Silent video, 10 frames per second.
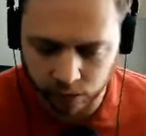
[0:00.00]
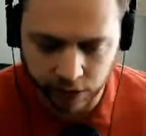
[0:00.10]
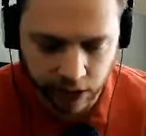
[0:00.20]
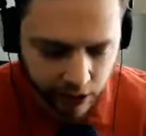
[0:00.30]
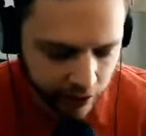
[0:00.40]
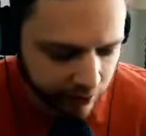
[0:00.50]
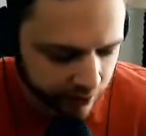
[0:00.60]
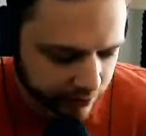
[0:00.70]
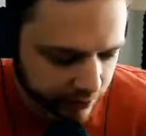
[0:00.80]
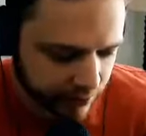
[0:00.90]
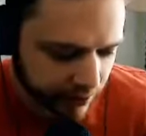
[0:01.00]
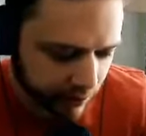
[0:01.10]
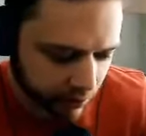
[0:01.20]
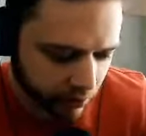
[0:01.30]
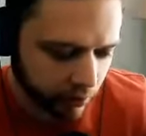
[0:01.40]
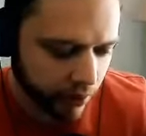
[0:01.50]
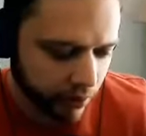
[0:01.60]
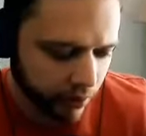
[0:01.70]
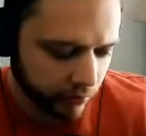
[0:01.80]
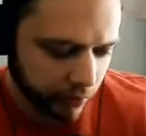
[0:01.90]
And I, I like to tell
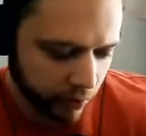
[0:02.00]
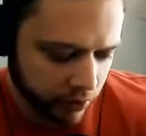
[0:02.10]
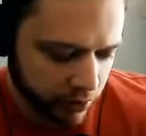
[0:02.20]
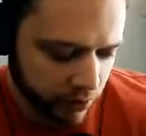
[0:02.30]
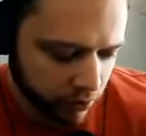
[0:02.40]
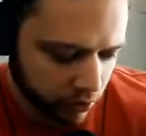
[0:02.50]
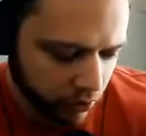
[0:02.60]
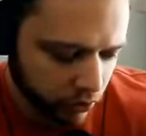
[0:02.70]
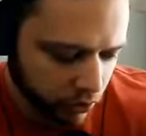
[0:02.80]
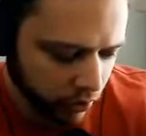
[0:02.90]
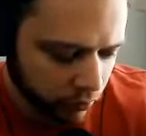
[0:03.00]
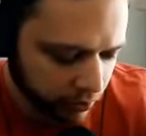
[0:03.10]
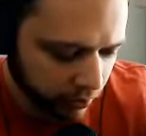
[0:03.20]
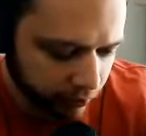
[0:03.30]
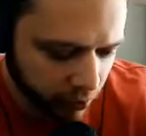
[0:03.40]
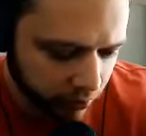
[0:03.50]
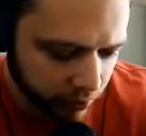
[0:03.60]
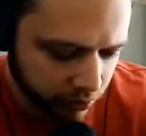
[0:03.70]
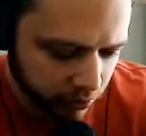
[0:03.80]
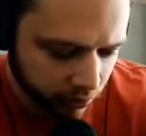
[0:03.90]
folks that y- you should really
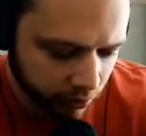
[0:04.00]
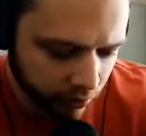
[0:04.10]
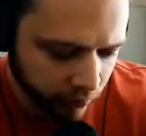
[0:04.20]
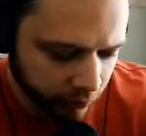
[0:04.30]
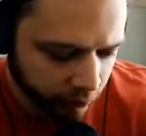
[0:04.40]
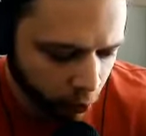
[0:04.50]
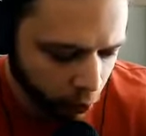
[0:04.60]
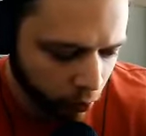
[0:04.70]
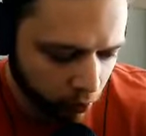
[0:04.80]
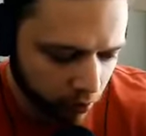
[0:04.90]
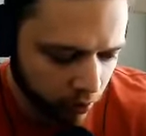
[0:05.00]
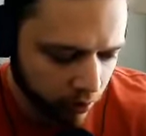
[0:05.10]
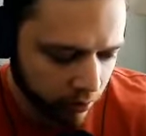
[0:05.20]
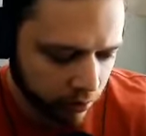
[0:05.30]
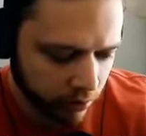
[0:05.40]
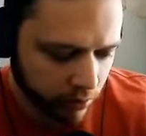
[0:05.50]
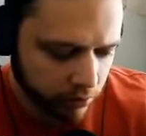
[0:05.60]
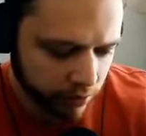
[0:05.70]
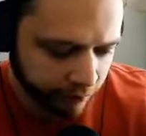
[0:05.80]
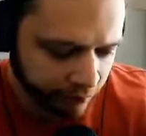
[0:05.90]
focus on four
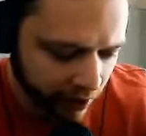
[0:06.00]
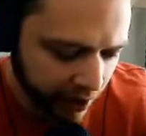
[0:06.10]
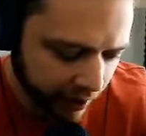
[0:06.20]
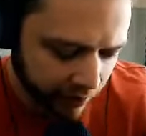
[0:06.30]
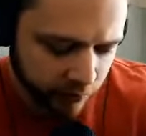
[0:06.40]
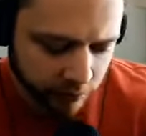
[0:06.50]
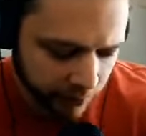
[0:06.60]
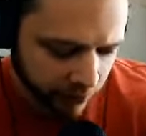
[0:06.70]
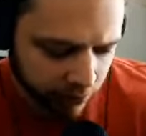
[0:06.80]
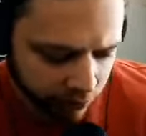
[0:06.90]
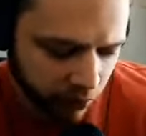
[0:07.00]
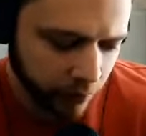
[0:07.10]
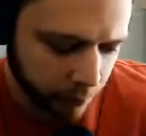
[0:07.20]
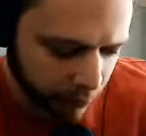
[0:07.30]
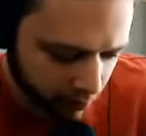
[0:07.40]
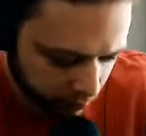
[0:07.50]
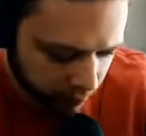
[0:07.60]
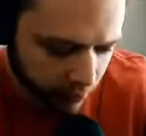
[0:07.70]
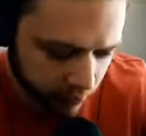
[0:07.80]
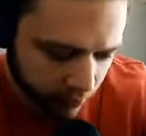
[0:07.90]
to five, depending on if you have a partner
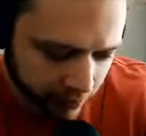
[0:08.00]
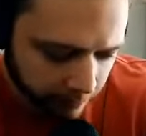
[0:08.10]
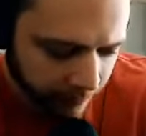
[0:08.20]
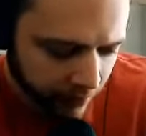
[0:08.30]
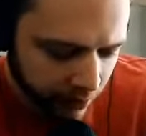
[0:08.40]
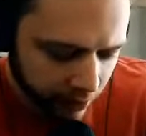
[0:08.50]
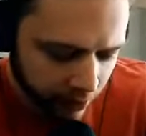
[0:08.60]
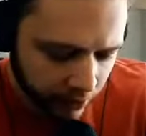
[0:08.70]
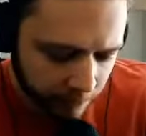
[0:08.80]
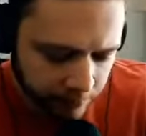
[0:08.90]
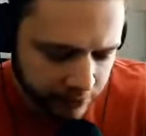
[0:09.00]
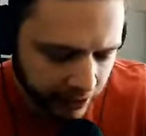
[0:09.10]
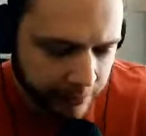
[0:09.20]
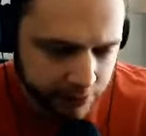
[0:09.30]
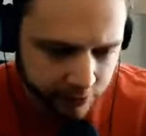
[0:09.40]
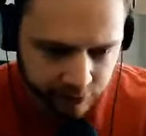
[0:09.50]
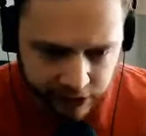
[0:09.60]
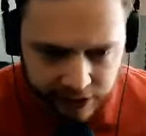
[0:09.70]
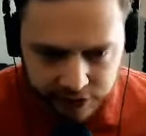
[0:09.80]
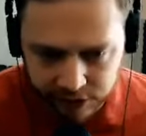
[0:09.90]
program, um, types of
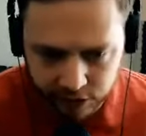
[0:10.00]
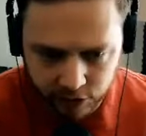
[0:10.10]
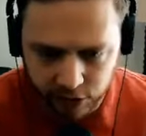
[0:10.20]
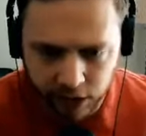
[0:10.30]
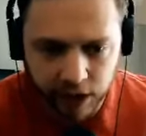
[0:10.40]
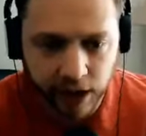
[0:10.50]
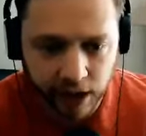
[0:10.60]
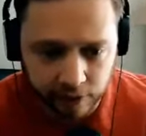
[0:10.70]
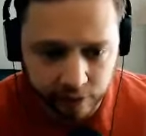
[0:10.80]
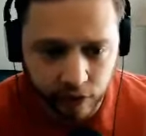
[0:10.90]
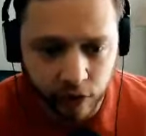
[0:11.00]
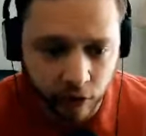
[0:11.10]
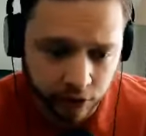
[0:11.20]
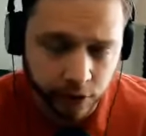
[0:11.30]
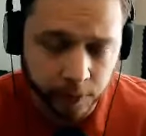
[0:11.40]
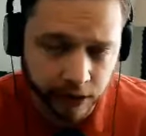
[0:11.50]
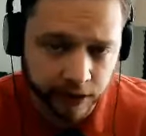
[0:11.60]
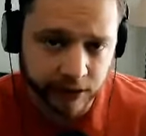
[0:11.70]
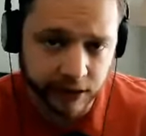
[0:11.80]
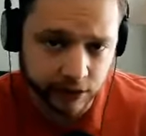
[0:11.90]
guests that you're going to have on your
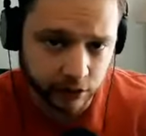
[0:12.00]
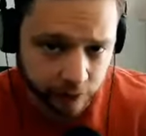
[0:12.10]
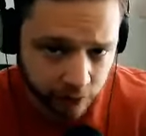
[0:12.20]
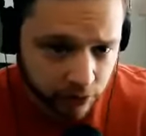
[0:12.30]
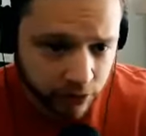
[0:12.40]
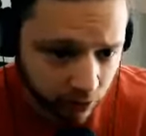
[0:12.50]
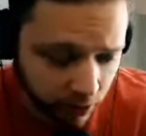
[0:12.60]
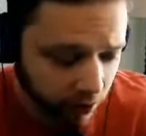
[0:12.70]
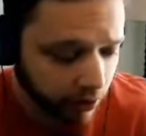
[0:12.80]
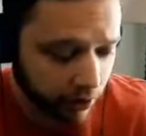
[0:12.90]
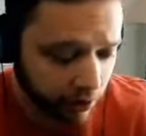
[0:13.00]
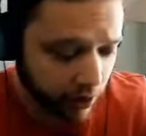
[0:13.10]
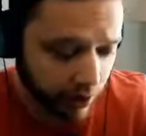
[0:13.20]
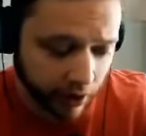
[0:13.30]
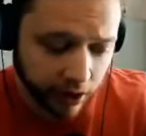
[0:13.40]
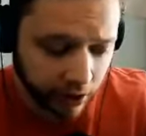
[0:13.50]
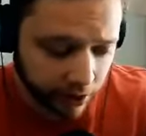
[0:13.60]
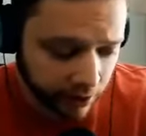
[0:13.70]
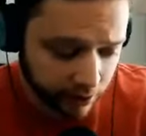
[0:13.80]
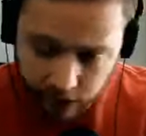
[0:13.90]
podcast. So the first are
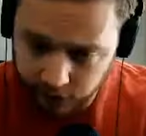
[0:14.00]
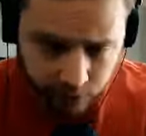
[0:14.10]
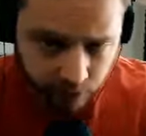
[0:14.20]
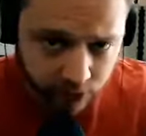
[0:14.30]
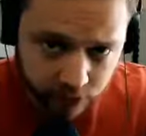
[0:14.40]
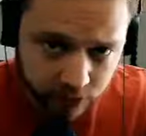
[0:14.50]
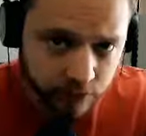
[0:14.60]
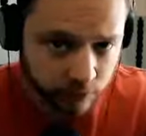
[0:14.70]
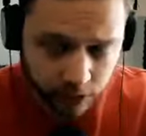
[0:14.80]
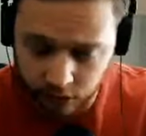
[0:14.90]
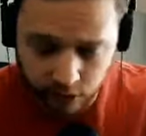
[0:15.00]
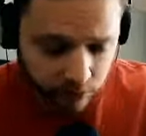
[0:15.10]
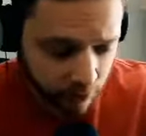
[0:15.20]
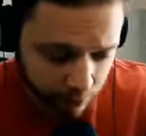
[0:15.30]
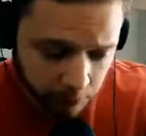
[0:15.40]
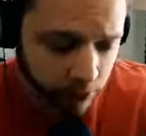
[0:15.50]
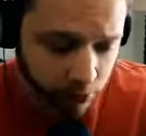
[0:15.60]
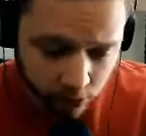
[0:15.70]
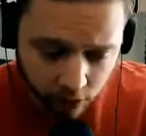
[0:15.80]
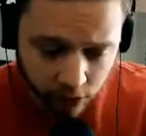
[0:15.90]
uh, customers, you know, people who
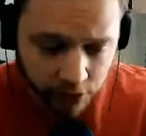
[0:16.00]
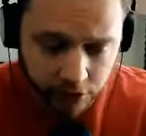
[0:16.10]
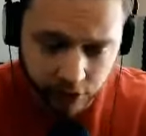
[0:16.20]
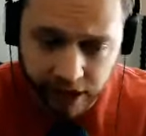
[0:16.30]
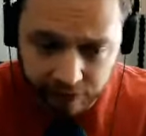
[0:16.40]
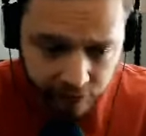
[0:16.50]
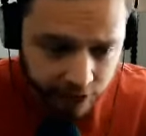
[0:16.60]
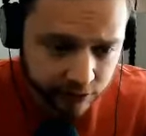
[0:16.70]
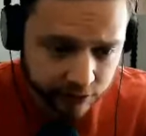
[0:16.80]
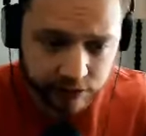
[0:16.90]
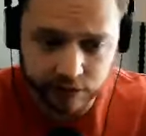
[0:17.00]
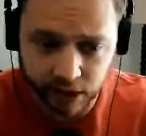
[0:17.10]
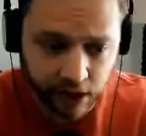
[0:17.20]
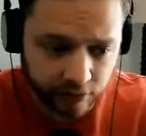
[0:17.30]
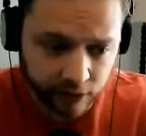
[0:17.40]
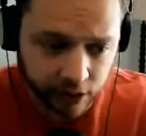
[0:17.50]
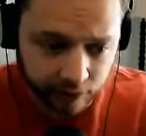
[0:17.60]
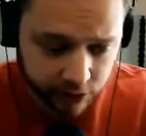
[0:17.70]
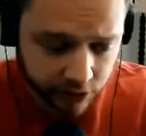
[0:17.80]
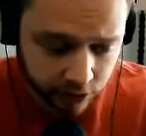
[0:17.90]
are already your advocates, having
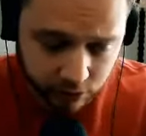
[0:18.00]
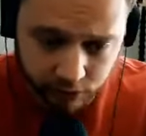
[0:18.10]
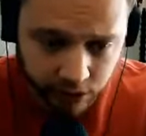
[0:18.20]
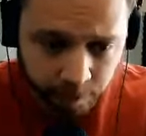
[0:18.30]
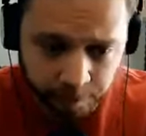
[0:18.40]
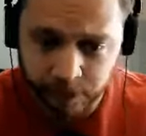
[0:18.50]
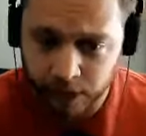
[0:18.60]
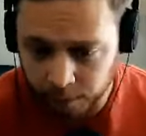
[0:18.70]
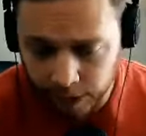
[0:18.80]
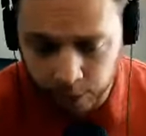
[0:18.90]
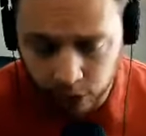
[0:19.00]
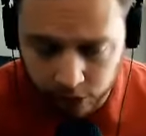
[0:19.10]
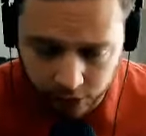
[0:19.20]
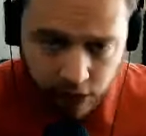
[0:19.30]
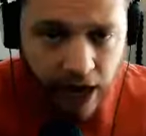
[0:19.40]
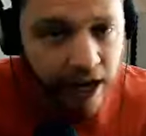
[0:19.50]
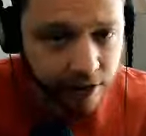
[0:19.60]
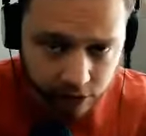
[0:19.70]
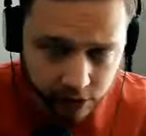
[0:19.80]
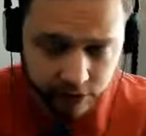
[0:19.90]
conversations with them, people who are your
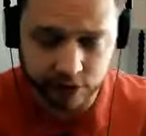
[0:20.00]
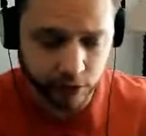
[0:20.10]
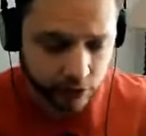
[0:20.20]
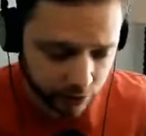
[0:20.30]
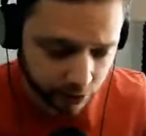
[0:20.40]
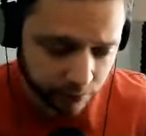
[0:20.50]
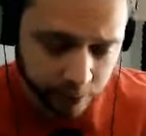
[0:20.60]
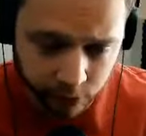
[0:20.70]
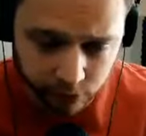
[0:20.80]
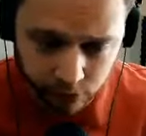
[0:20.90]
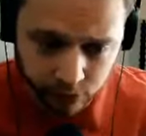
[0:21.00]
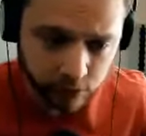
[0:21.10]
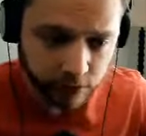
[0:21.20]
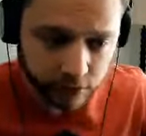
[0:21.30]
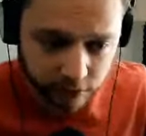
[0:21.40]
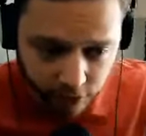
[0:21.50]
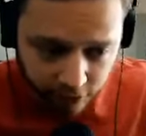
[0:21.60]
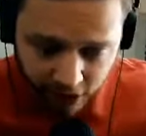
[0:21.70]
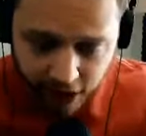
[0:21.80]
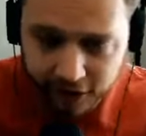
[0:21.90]
ideal customers, so people who you are
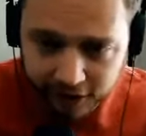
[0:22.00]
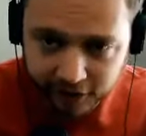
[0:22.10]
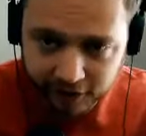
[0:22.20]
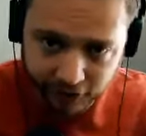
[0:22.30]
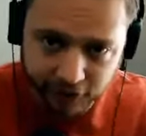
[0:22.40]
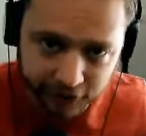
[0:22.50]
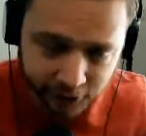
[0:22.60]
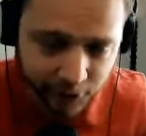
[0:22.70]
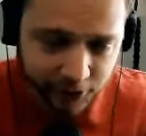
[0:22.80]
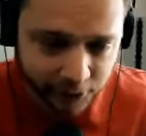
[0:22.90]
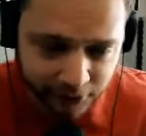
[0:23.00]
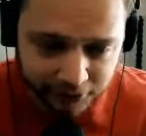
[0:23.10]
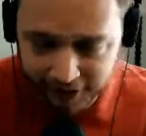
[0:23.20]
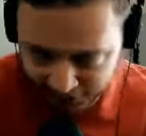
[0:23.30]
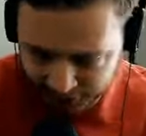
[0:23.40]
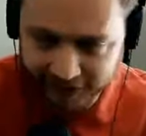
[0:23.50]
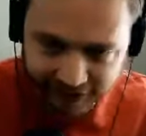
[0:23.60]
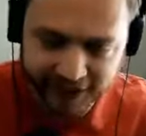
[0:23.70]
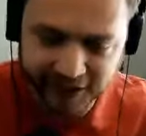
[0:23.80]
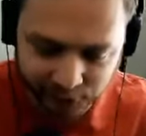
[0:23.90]
not currently working with that you'd
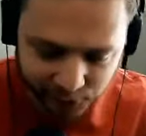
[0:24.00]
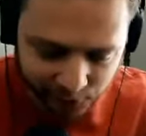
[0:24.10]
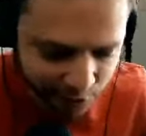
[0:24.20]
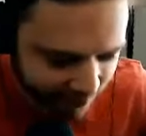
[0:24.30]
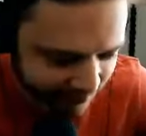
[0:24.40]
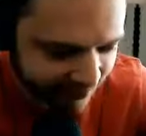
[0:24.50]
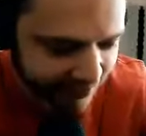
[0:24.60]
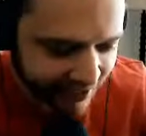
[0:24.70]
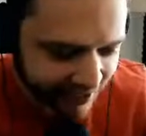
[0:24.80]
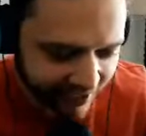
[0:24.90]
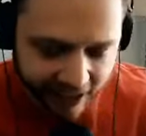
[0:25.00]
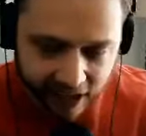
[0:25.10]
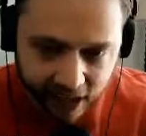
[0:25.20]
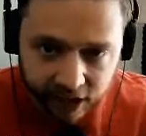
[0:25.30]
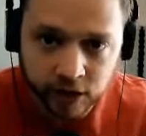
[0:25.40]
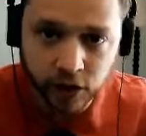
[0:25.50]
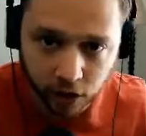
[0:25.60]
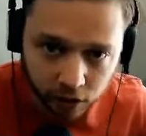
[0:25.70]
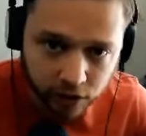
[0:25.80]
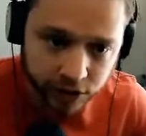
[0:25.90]
like to work with. Uh,
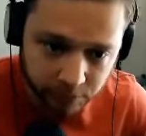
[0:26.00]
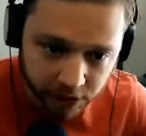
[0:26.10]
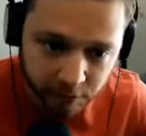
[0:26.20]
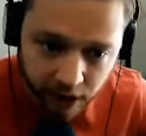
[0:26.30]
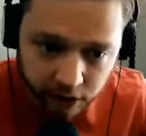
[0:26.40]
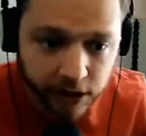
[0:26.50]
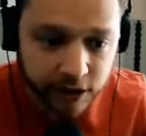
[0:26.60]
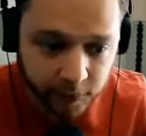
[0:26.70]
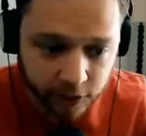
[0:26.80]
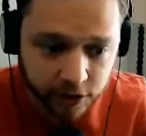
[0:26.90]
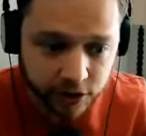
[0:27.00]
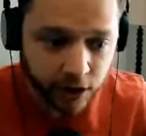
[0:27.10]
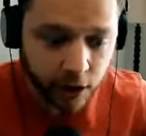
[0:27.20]
internal subject matter experts.